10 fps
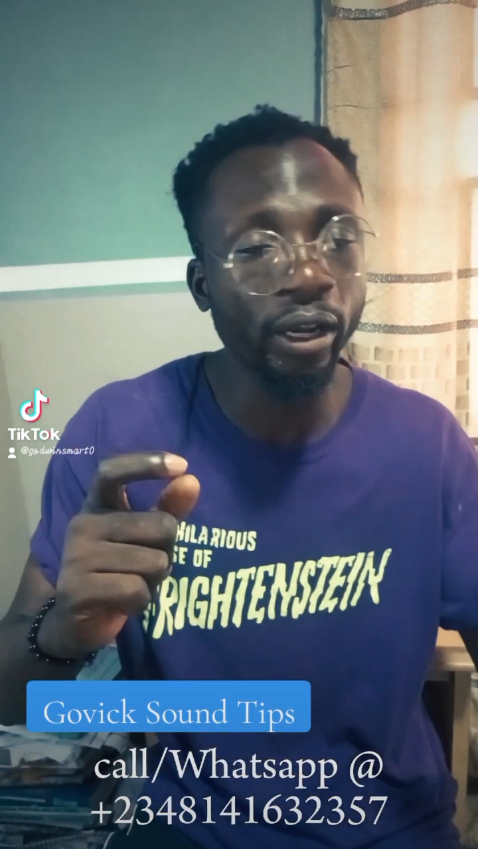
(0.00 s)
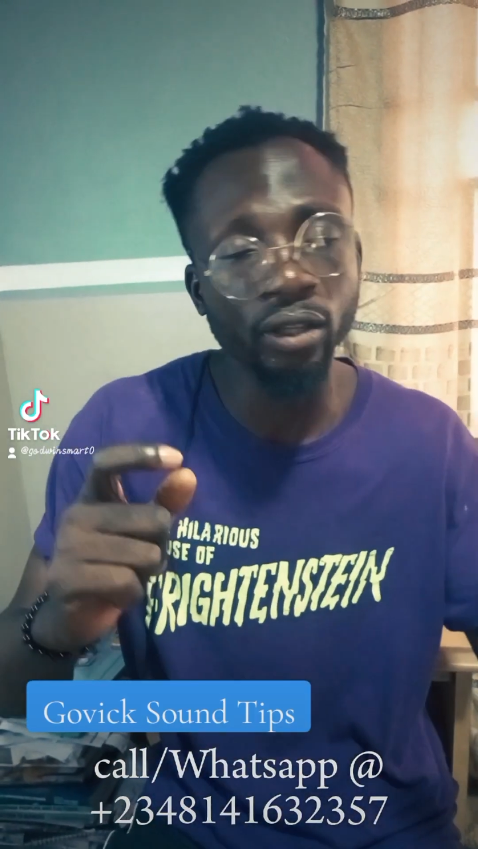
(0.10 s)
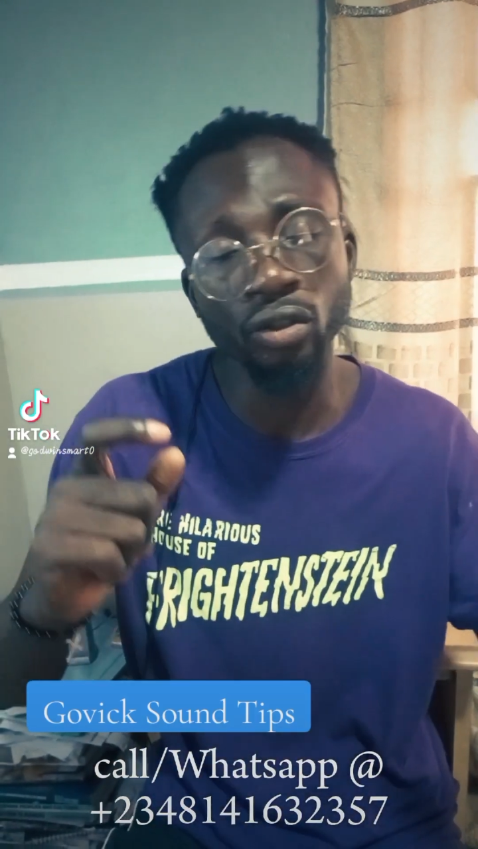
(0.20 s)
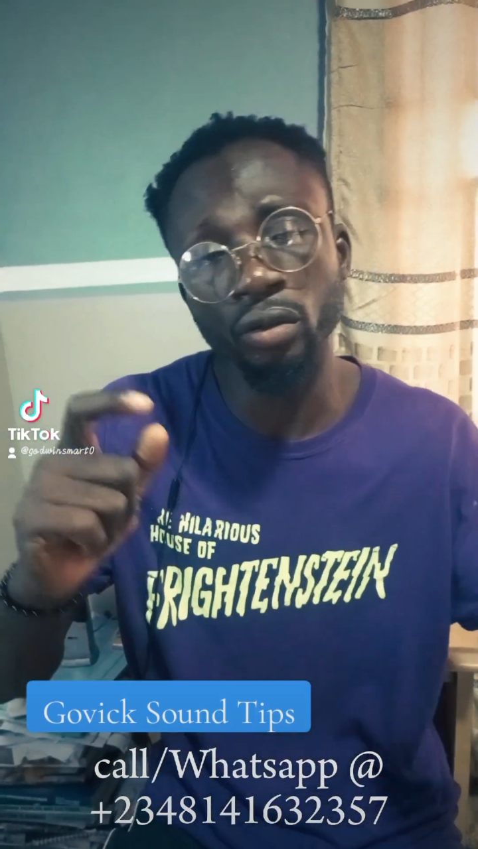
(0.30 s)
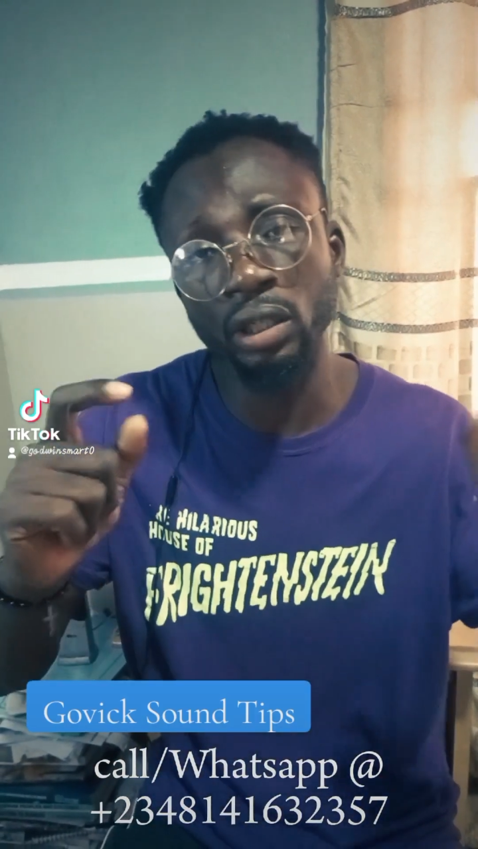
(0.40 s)

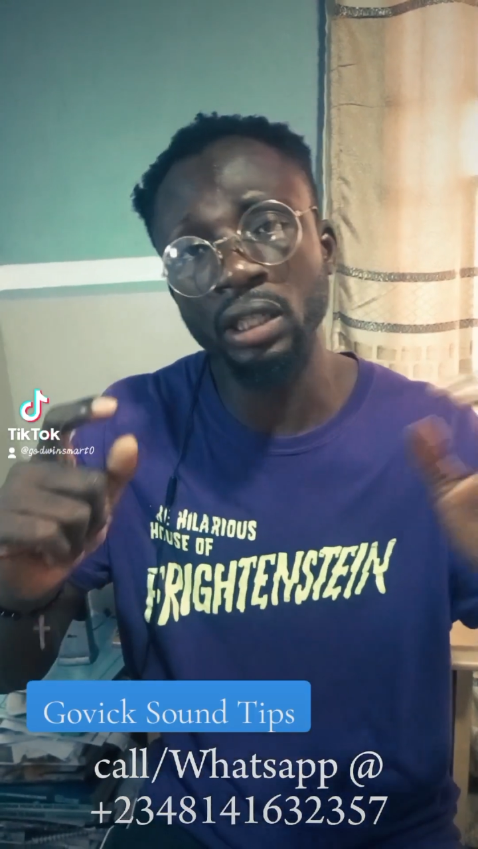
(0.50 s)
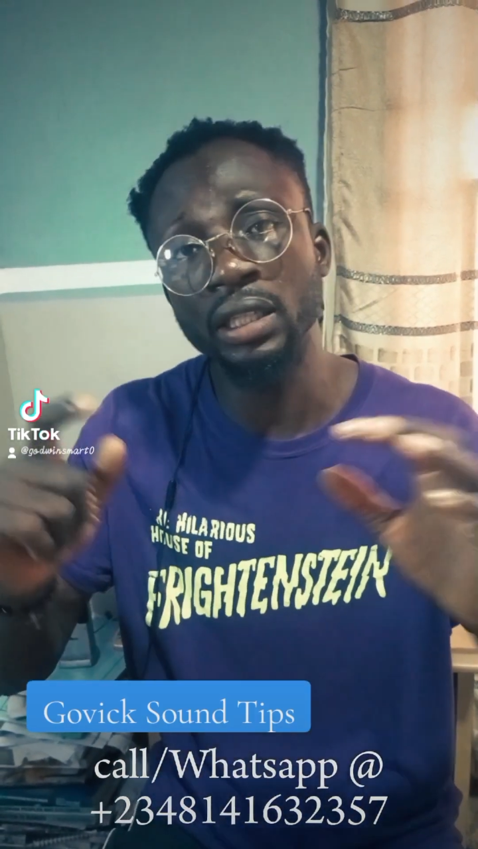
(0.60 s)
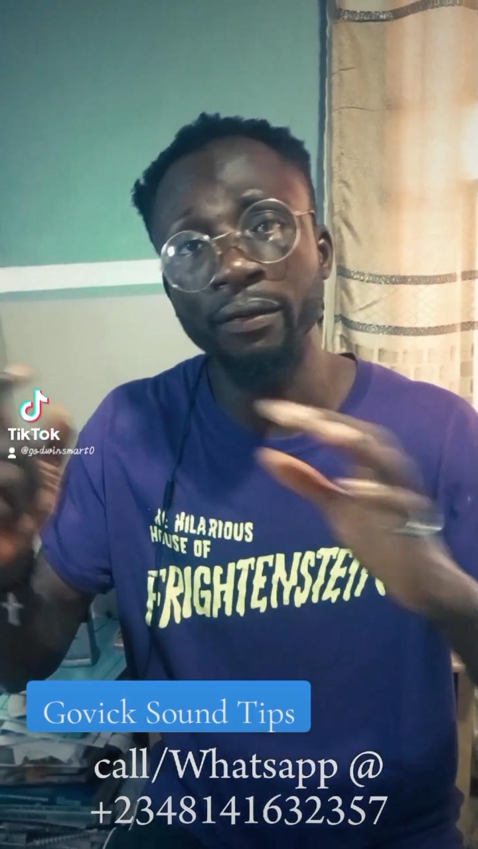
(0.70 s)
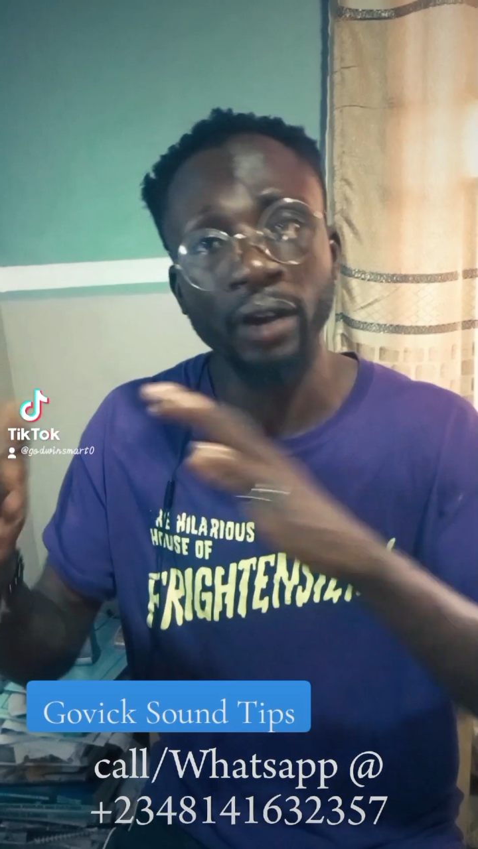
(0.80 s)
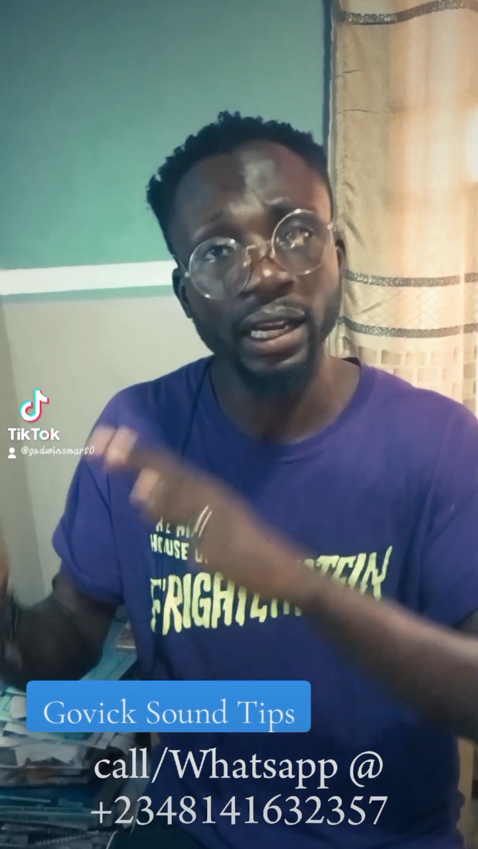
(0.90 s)
it using
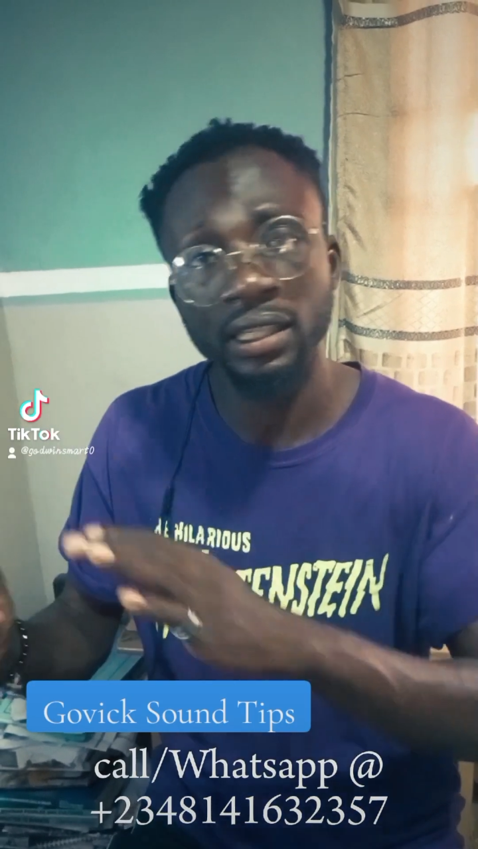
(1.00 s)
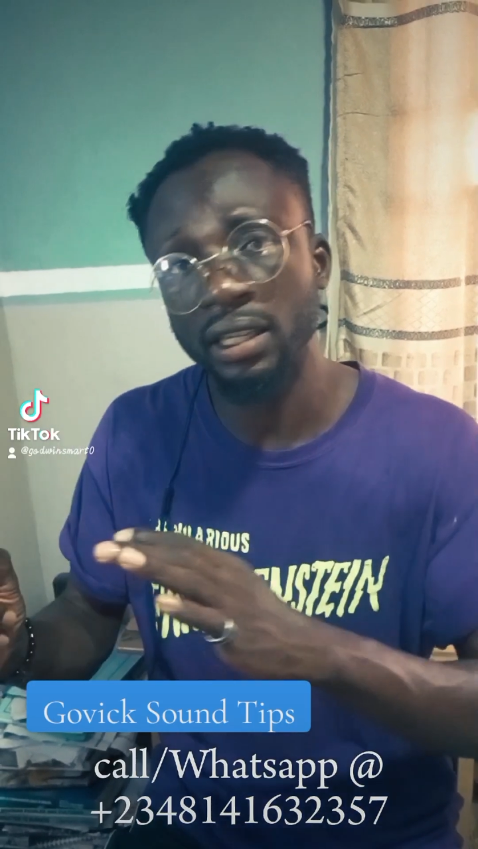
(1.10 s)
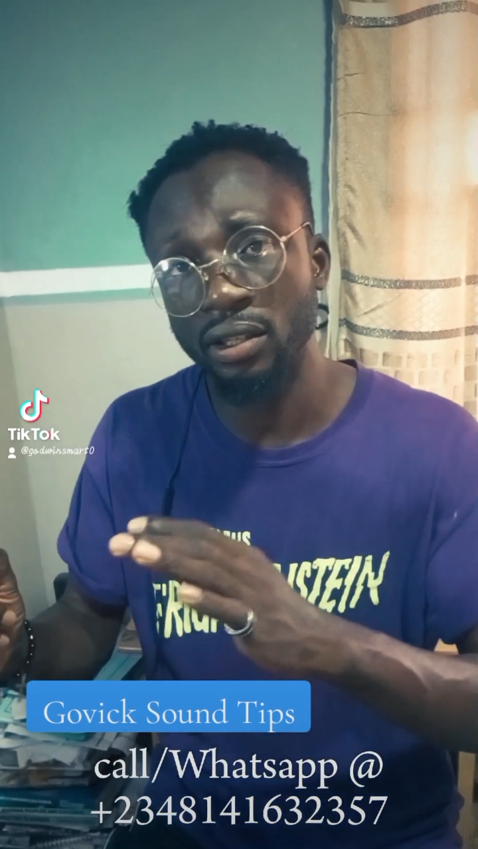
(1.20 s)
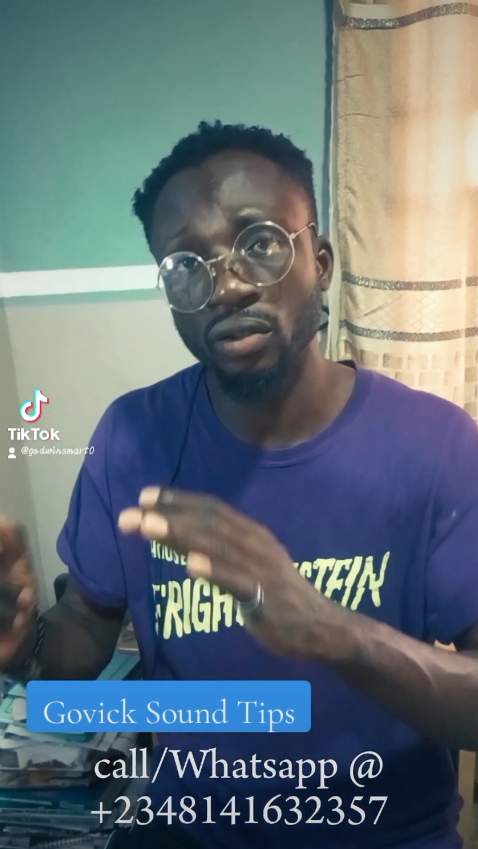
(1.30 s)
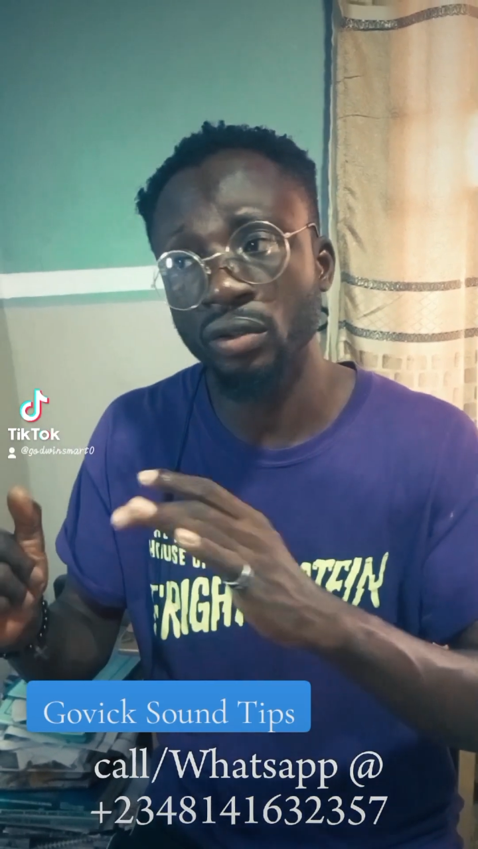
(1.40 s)
devices,